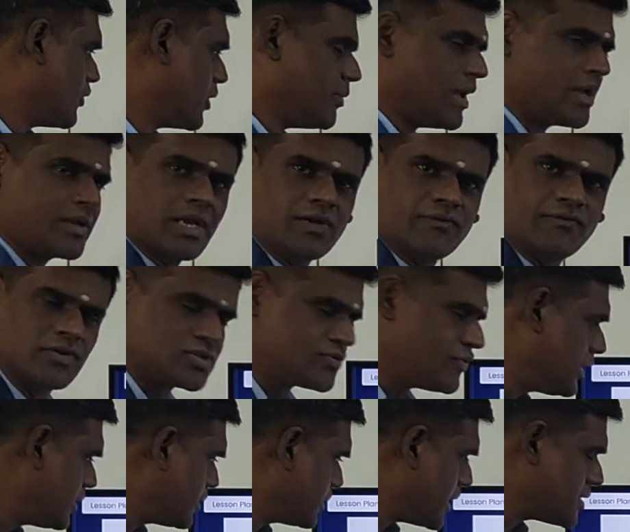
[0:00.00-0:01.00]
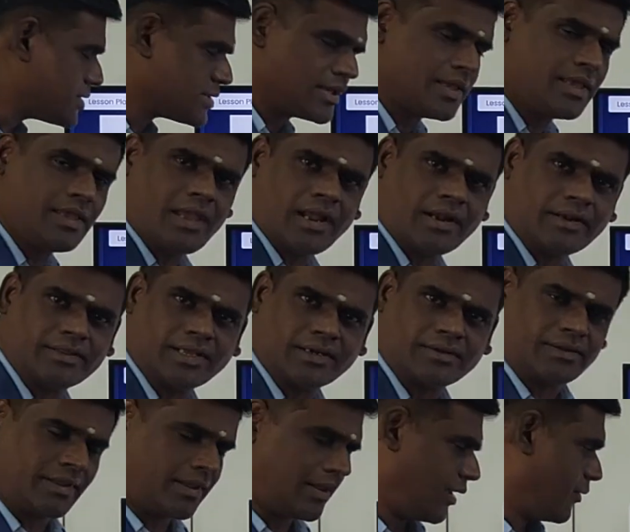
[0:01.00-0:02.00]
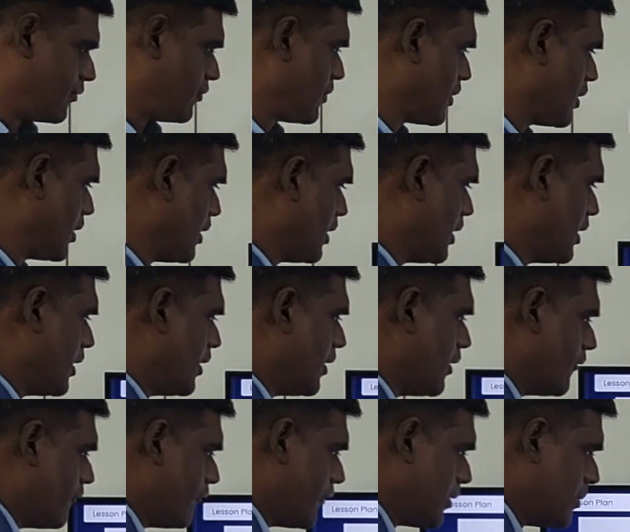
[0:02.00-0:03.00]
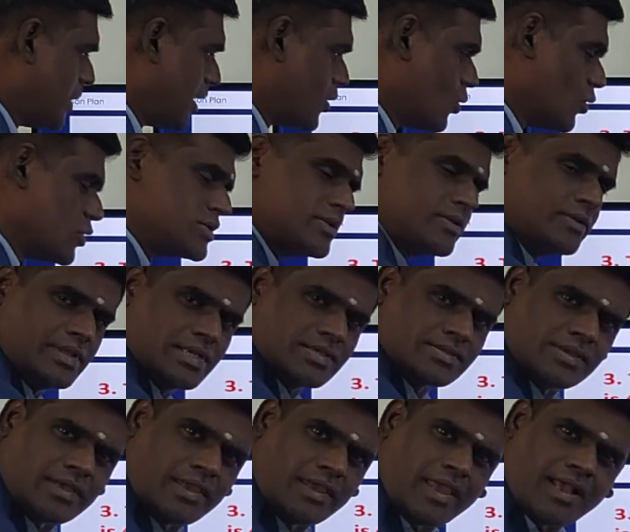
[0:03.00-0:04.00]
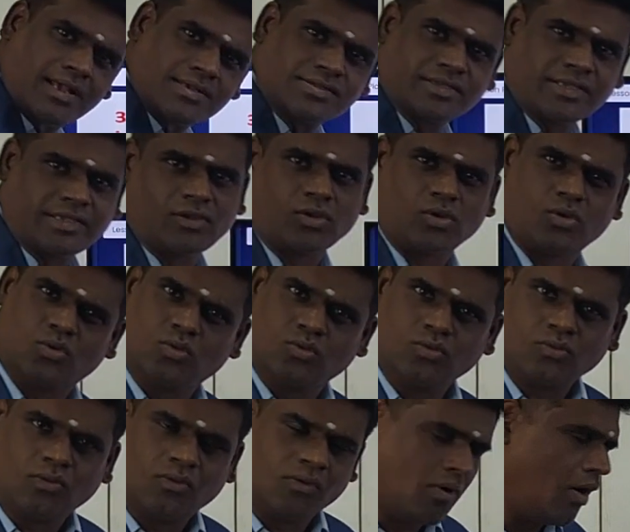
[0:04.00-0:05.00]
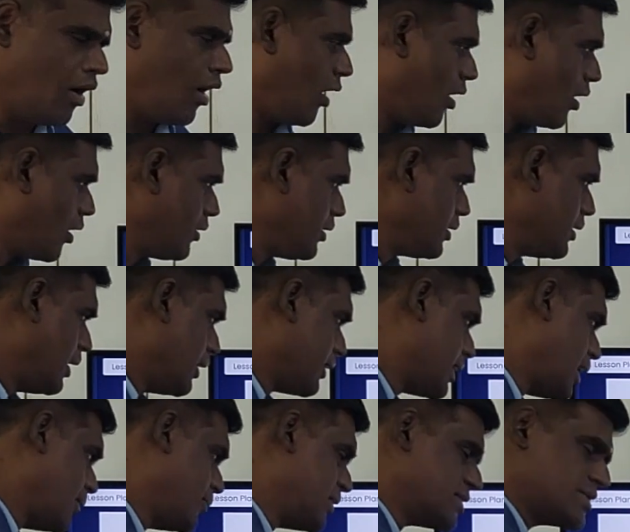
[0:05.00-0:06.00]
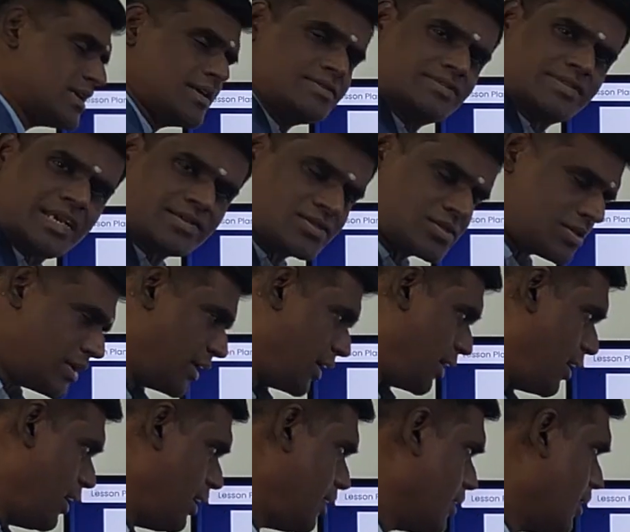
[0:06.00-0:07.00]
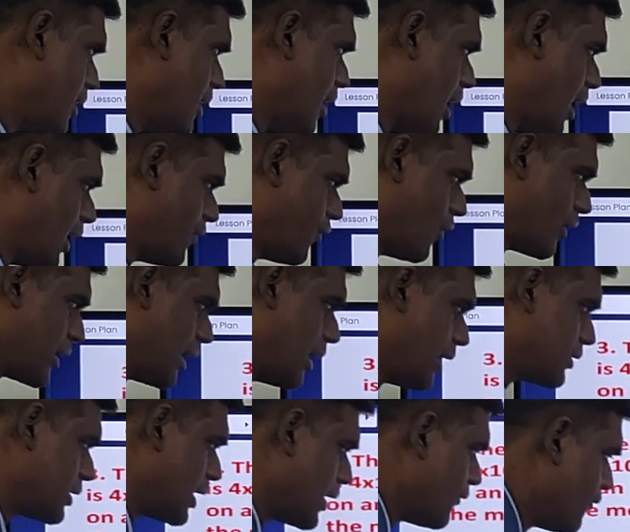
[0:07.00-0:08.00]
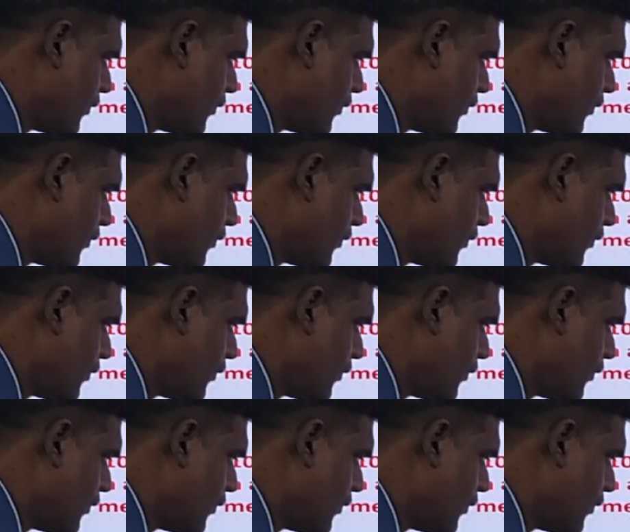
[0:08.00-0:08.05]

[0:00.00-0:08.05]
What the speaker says: we may confuse with this E and that E. We may use this E as U or keep this as just E, and for electric